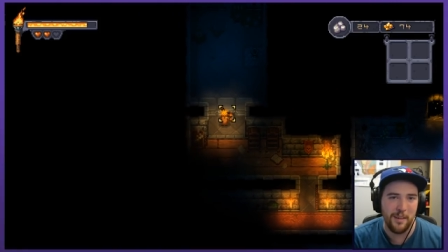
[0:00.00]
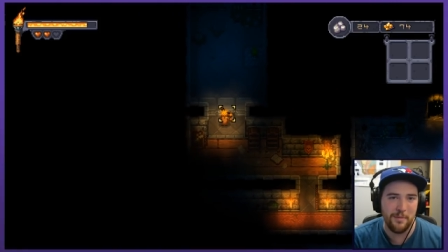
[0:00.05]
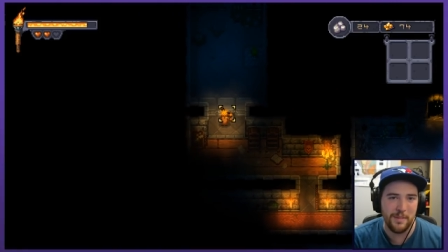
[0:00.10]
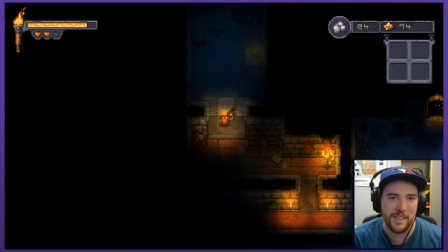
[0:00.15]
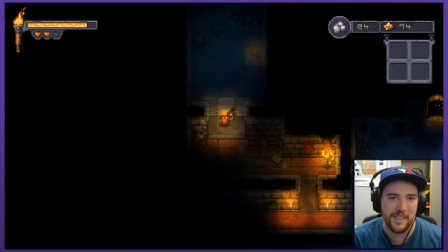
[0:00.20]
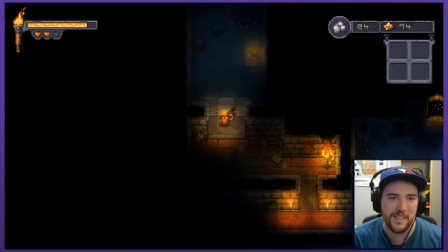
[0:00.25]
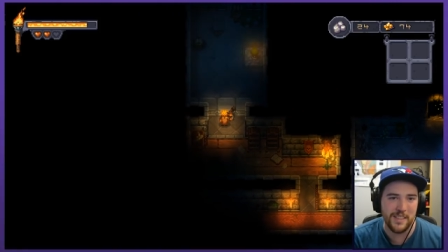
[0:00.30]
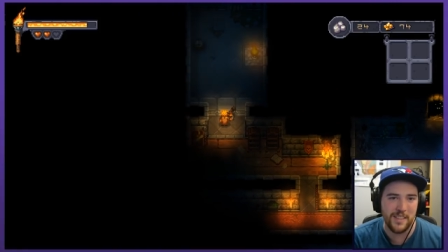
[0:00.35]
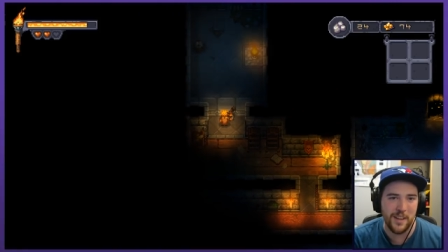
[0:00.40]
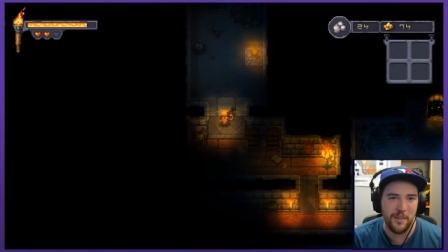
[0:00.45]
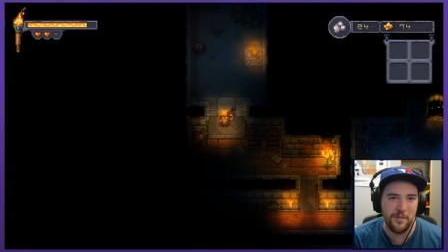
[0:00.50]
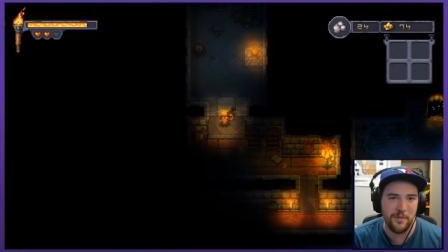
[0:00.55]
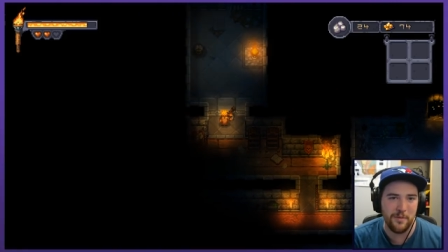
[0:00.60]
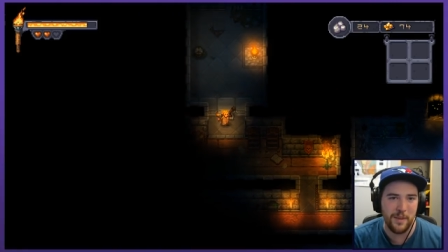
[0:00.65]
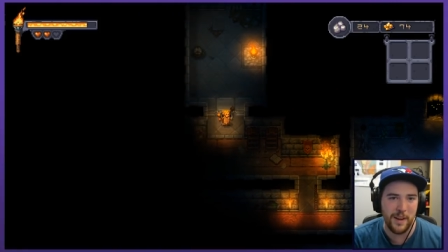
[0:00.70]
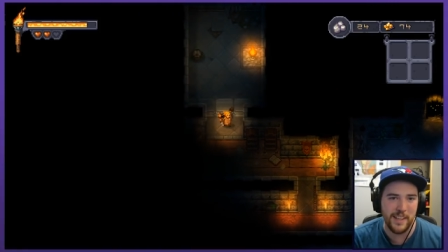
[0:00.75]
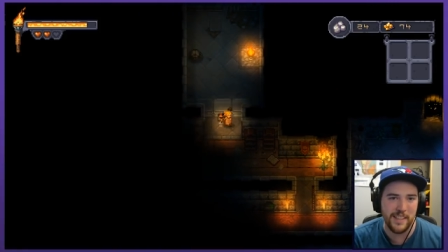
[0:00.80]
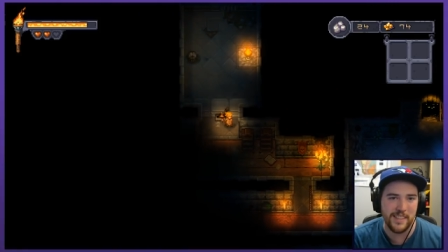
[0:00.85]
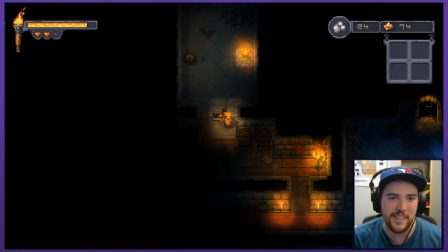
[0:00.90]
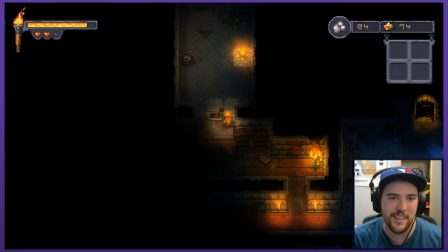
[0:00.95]
How much stuff am
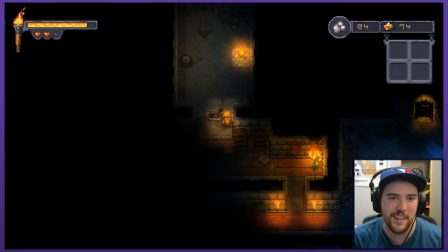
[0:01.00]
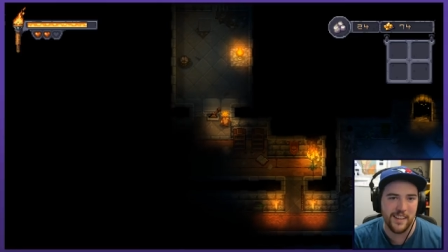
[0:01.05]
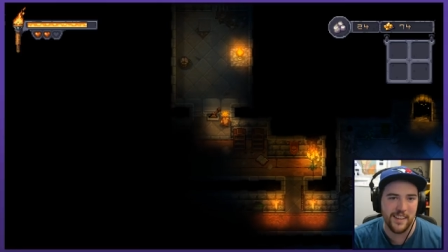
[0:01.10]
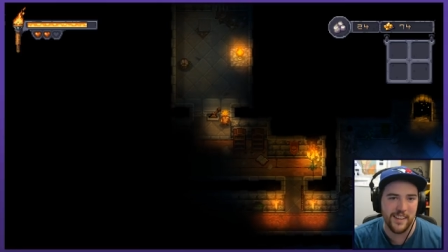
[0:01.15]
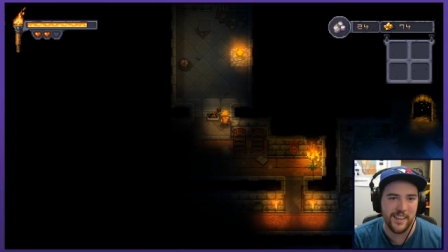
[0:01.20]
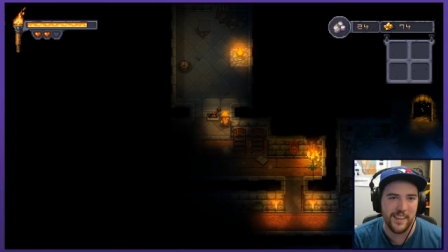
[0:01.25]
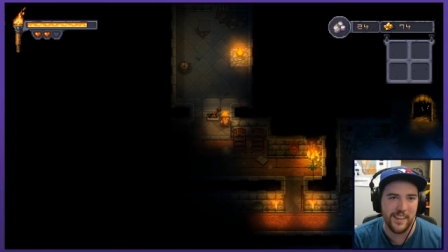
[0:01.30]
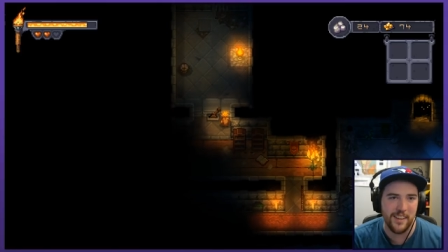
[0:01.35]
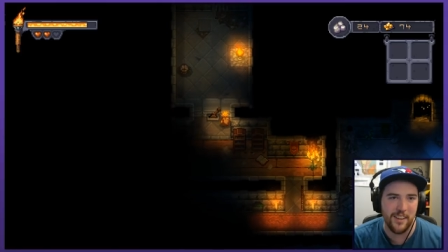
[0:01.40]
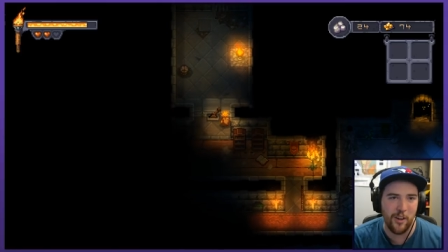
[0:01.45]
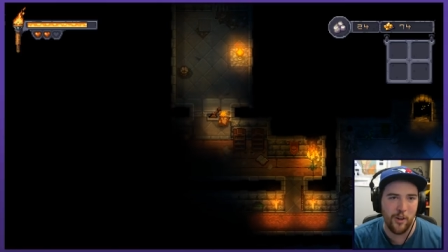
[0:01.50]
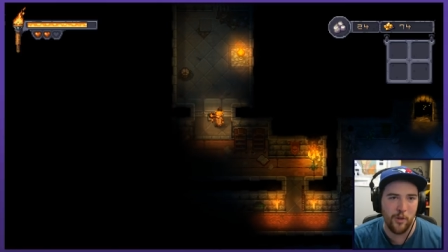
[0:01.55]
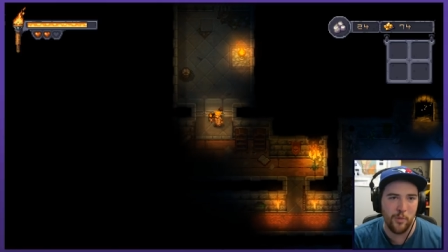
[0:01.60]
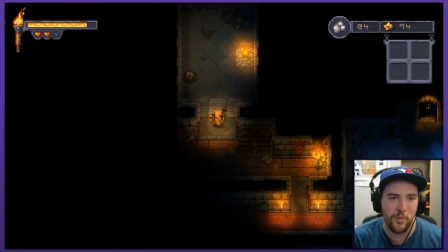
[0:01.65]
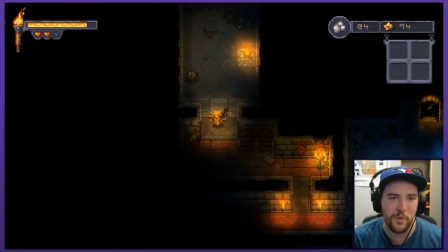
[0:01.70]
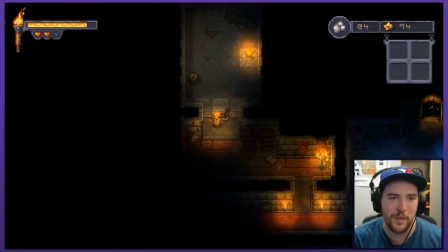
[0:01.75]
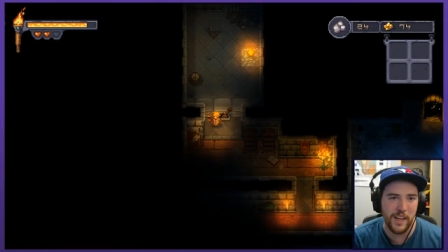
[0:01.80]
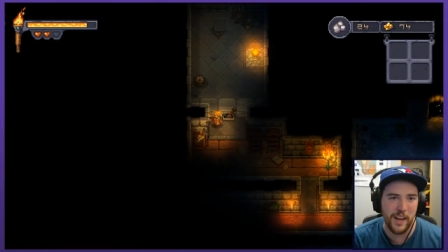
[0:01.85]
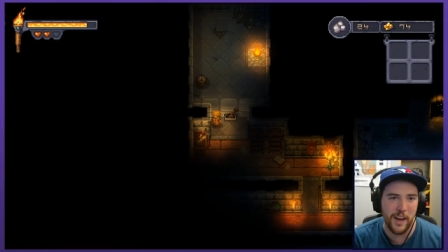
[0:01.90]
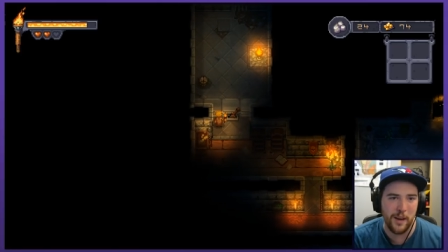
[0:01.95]
I suddenly
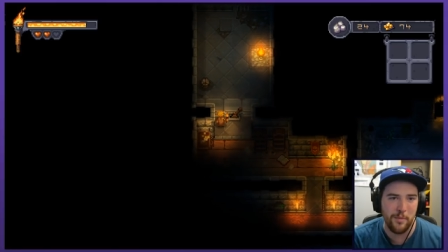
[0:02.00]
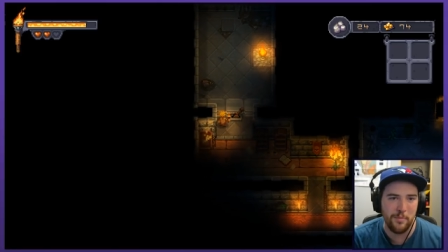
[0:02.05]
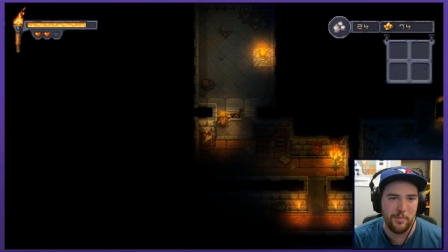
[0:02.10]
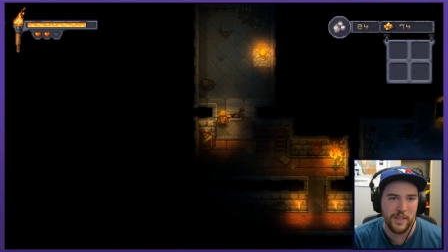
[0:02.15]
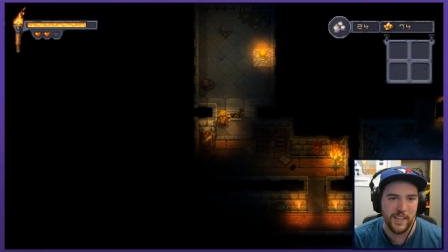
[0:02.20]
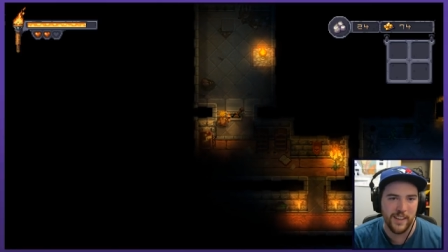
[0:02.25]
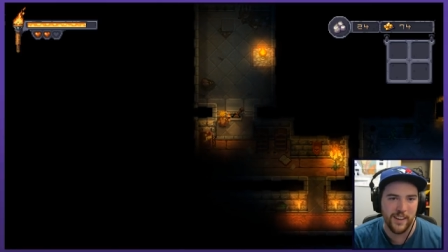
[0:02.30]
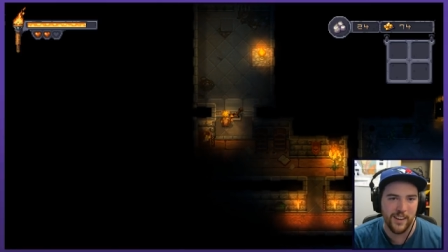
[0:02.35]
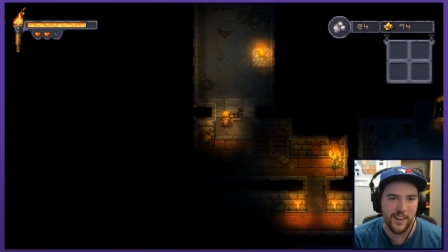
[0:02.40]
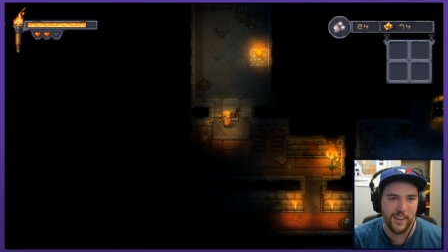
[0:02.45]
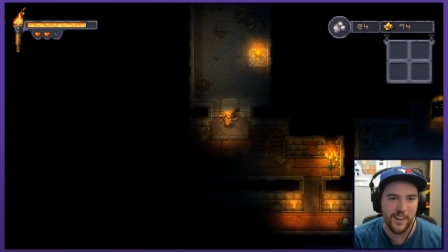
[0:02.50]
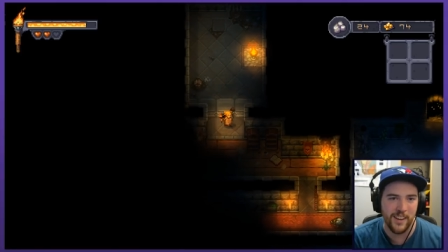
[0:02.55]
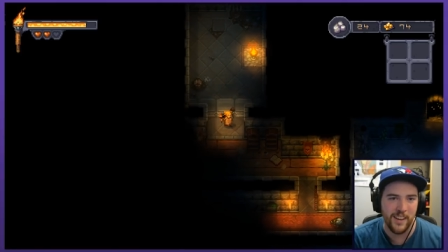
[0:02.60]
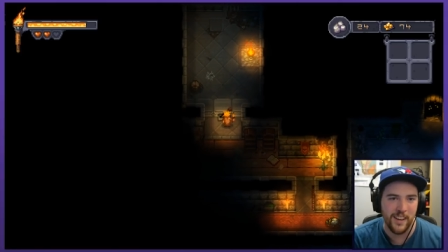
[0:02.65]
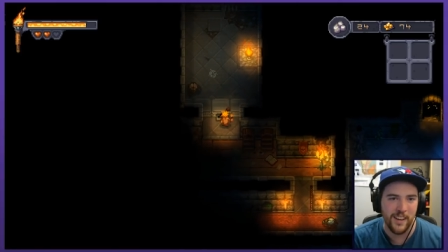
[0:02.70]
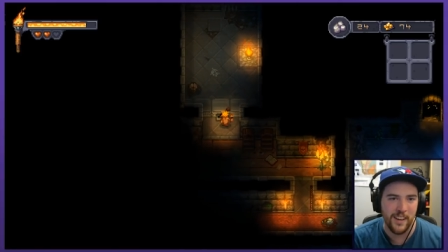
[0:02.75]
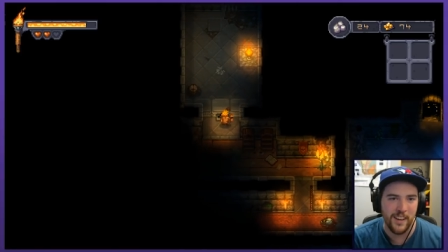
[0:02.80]
opening up here?